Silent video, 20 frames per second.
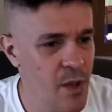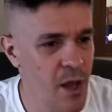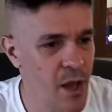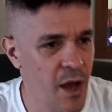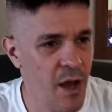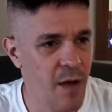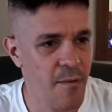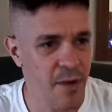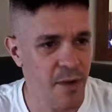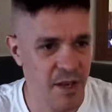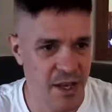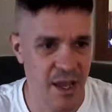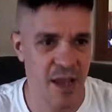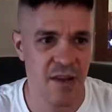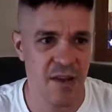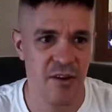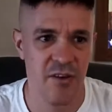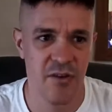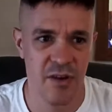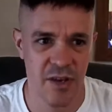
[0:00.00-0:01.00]

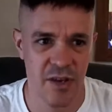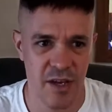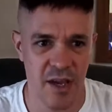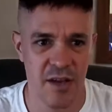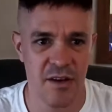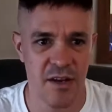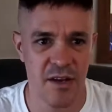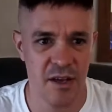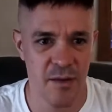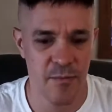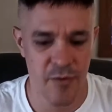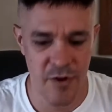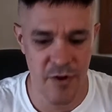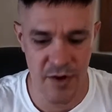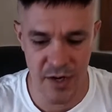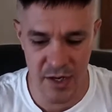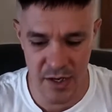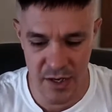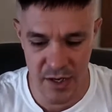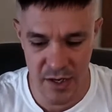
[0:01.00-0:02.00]
Again, you can get
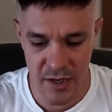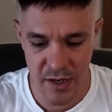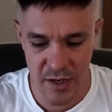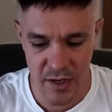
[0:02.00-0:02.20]
neoprene